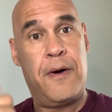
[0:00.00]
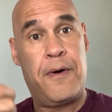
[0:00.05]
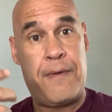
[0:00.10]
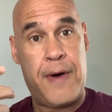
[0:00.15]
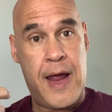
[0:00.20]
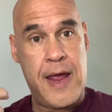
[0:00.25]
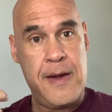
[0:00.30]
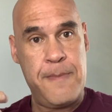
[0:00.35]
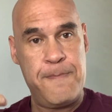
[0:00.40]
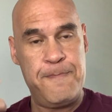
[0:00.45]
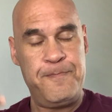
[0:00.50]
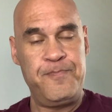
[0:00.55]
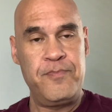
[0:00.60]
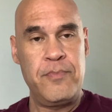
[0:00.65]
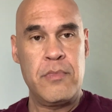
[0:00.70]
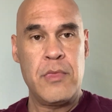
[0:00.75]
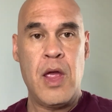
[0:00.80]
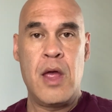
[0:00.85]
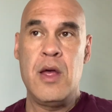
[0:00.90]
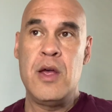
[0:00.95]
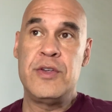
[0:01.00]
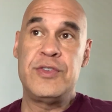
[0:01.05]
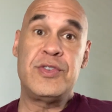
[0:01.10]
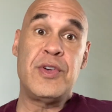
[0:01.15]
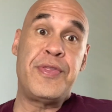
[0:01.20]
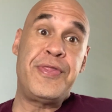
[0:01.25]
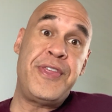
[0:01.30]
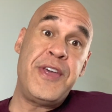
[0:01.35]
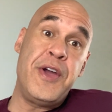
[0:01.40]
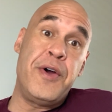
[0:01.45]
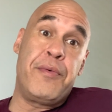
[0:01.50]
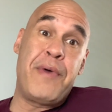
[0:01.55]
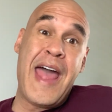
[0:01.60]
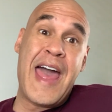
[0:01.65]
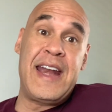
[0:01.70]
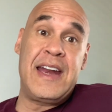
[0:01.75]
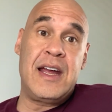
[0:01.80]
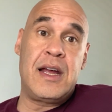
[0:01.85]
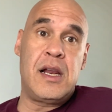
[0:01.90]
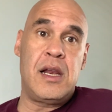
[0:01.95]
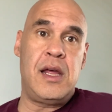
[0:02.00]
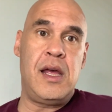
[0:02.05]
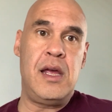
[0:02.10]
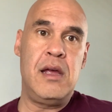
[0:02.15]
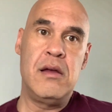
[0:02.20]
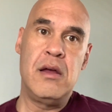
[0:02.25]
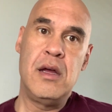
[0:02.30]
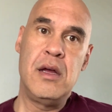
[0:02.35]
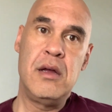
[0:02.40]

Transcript: right? So theoretically,